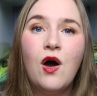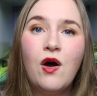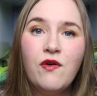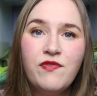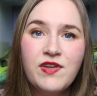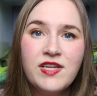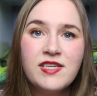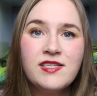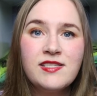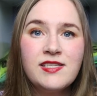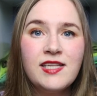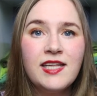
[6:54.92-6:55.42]

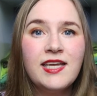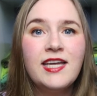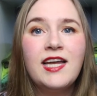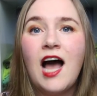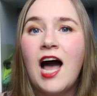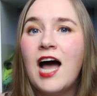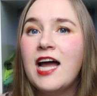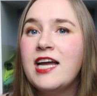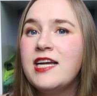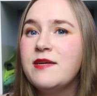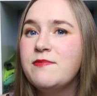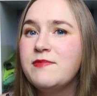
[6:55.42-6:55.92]
Obviously,
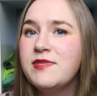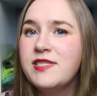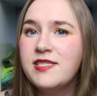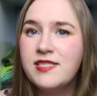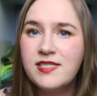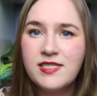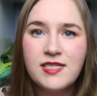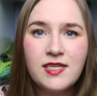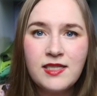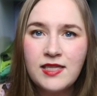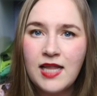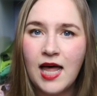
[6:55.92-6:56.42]
I am
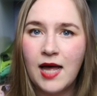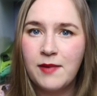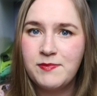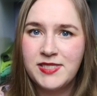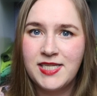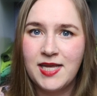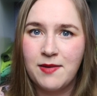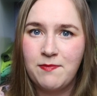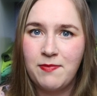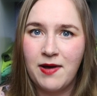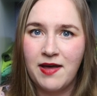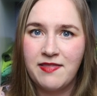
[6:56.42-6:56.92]
still
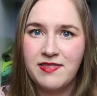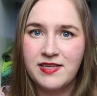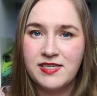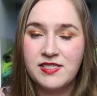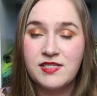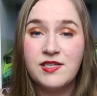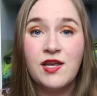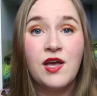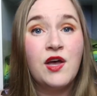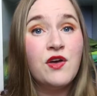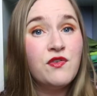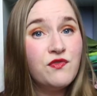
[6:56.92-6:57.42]
upset by
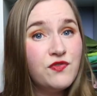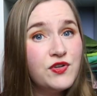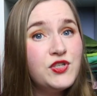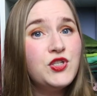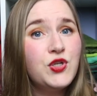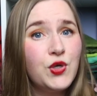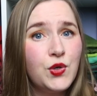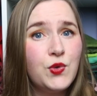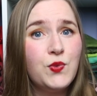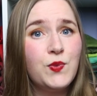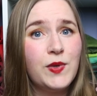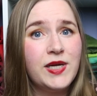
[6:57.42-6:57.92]
this for
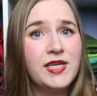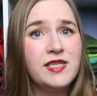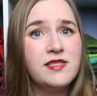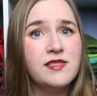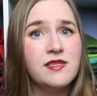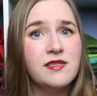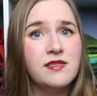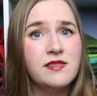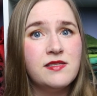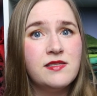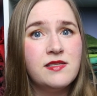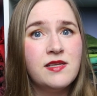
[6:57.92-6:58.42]
2
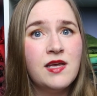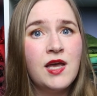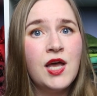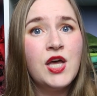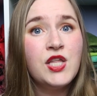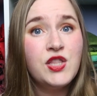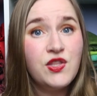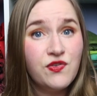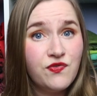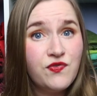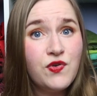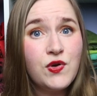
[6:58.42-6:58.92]
reasons.
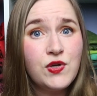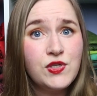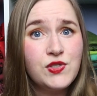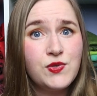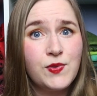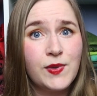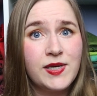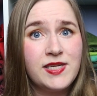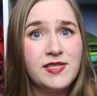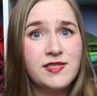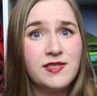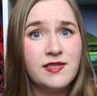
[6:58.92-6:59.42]
The
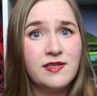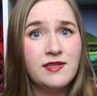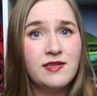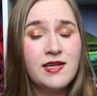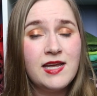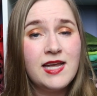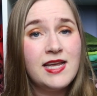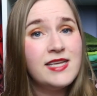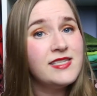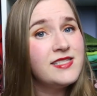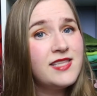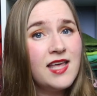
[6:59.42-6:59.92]
first reason
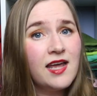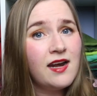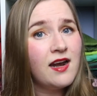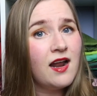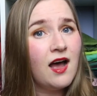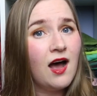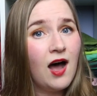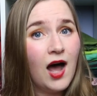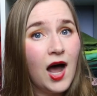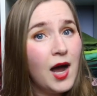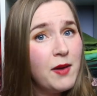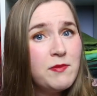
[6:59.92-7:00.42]
is
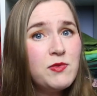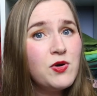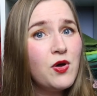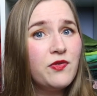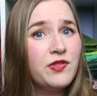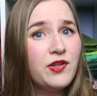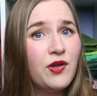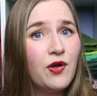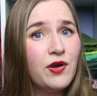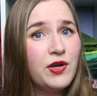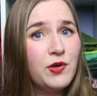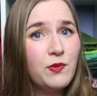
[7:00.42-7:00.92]
that I'm
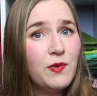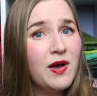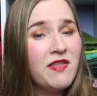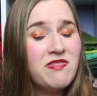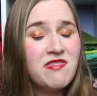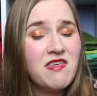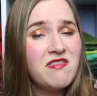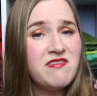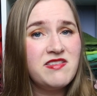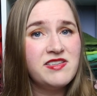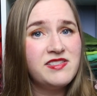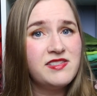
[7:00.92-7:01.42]
not the only
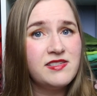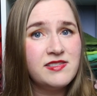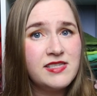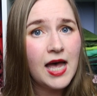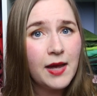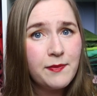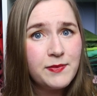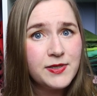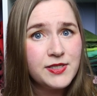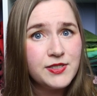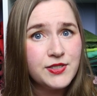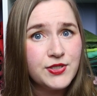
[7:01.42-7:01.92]
one that this
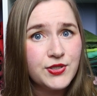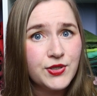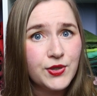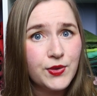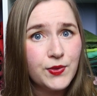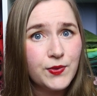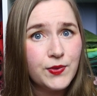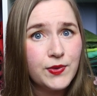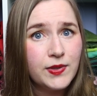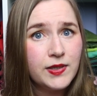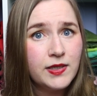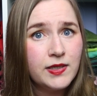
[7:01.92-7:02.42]
happened
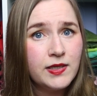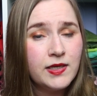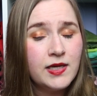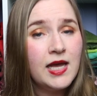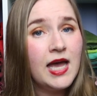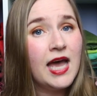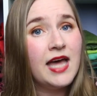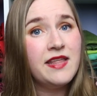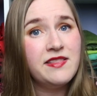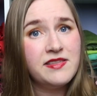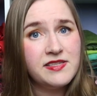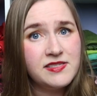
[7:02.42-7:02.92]
to.
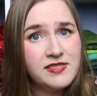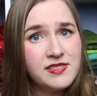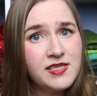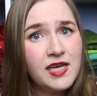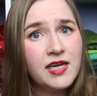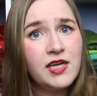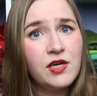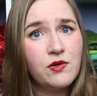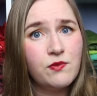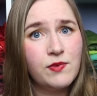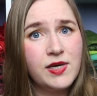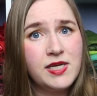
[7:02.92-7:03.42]
And the
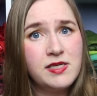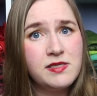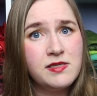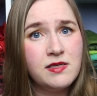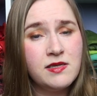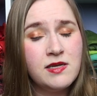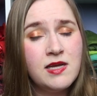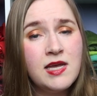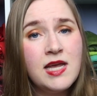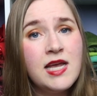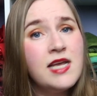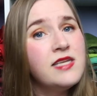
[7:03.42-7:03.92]
second
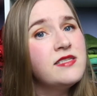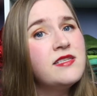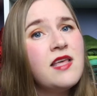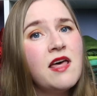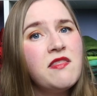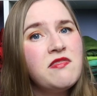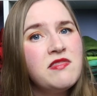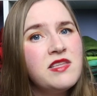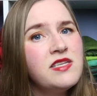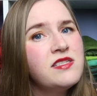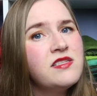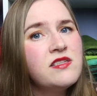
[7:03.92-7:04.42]
reason is
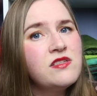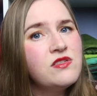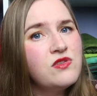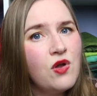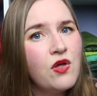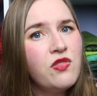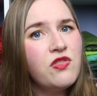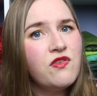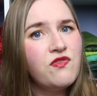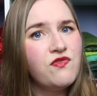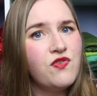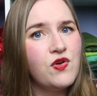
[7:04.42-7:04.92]
that this is
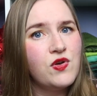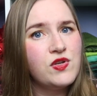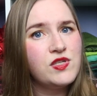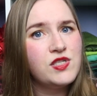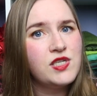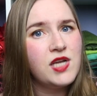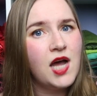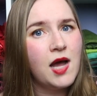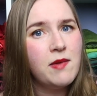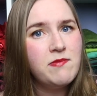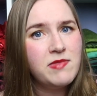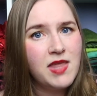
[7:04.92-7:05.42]
not the
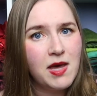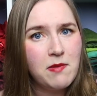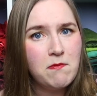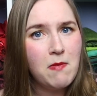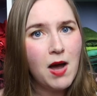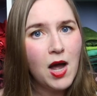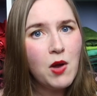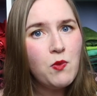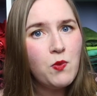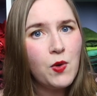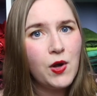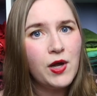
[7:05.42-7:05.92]
first time that
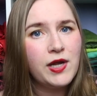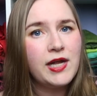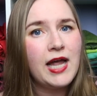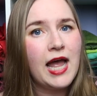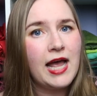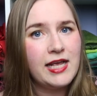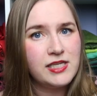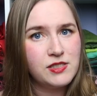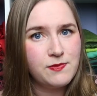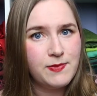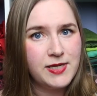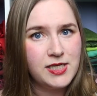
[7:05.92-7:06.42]
my work
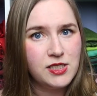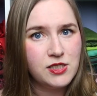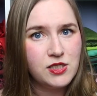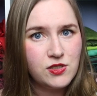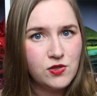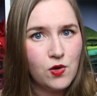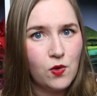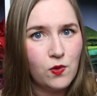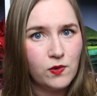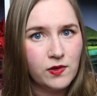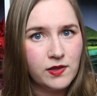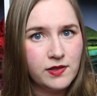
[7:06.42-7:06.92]
has been
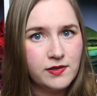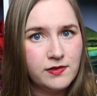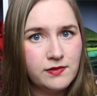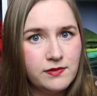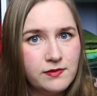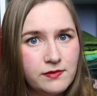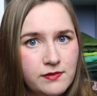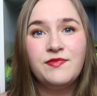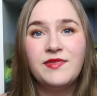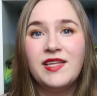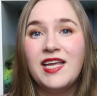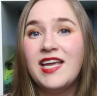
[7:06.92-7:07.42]
stolen.
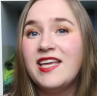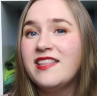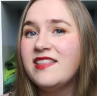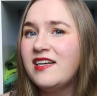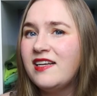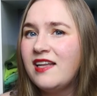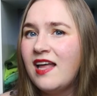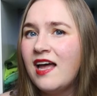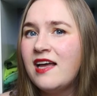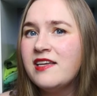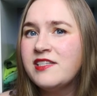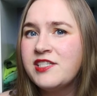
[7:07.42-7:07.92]
In the
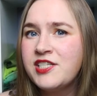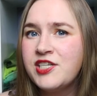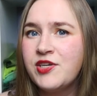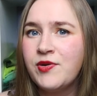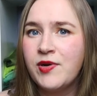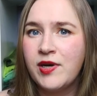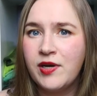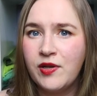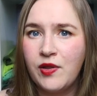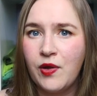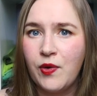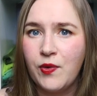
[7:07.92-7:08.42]
last
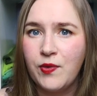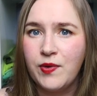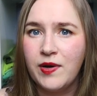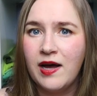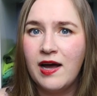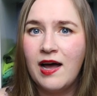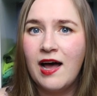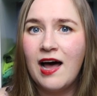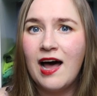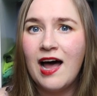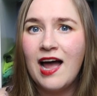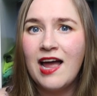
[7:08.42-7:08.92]
year alone,
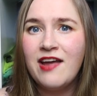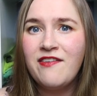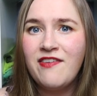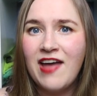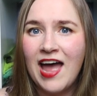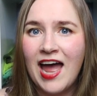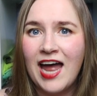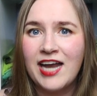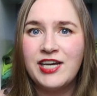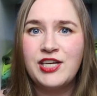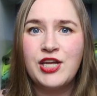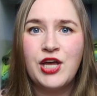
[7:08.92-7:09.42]
I've
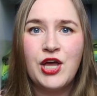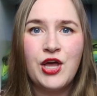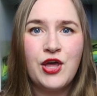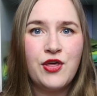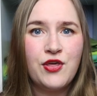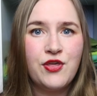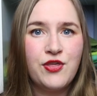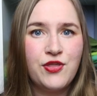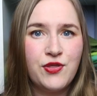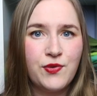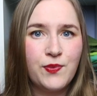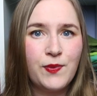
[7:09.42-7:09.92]
had
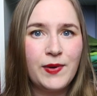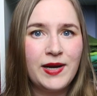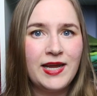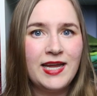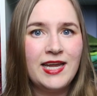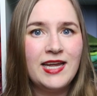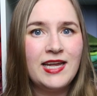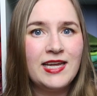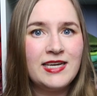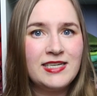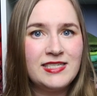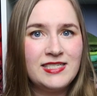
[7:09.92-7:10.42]

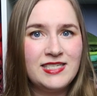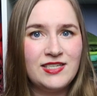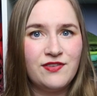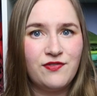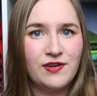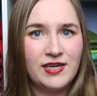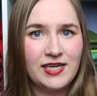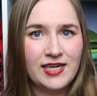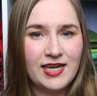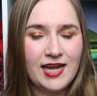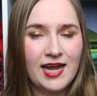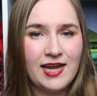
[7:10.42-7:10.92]
3
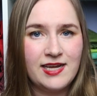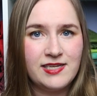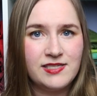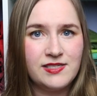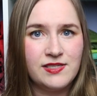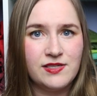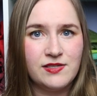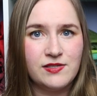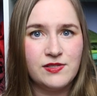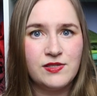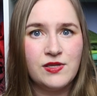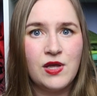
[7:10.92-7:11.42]
different
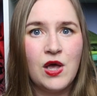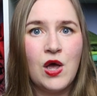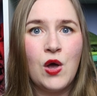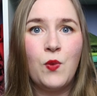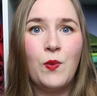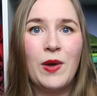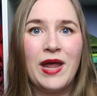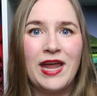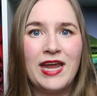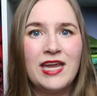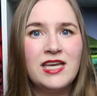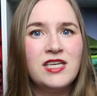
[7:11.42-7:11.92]
cases
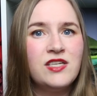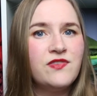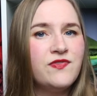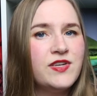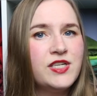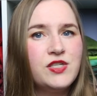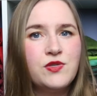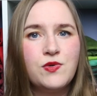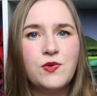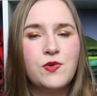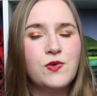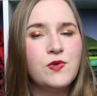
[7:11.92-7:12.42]
where
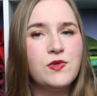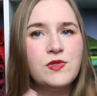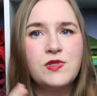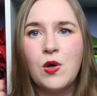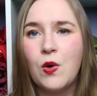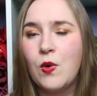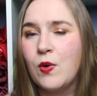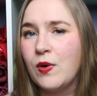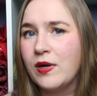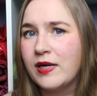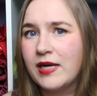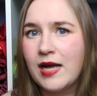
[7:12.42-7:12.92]
individuals
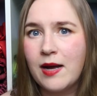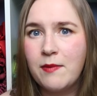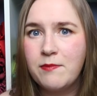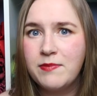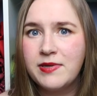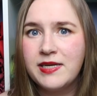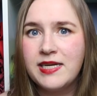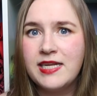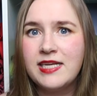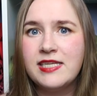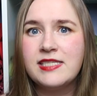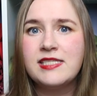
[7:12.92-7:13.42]
or
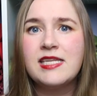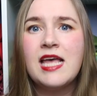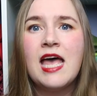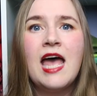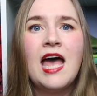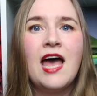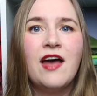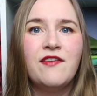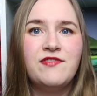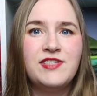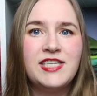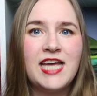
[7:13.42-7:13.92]
companies
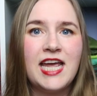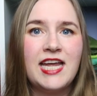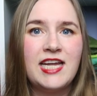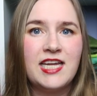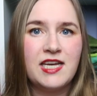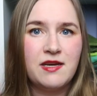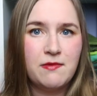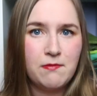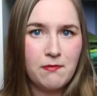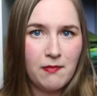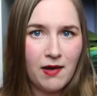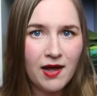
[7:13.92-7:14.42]
have
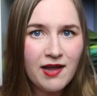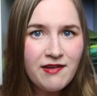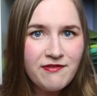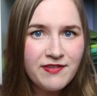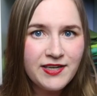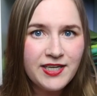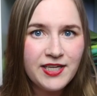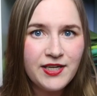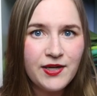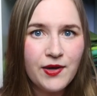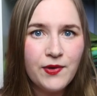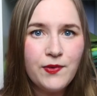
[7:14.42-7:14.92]
taken my
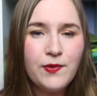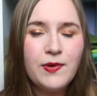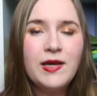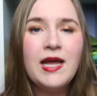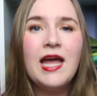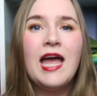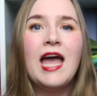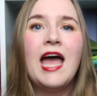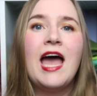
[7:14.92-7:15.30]
video,